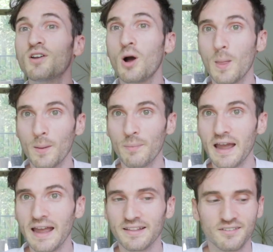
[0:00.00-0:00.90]
on the
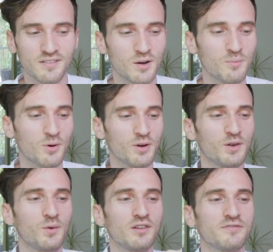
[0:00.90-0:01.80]
bag, that's how important
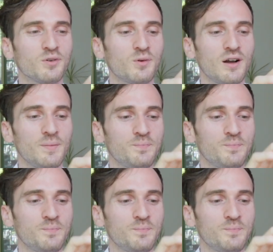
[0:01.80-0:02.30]
it was for a while.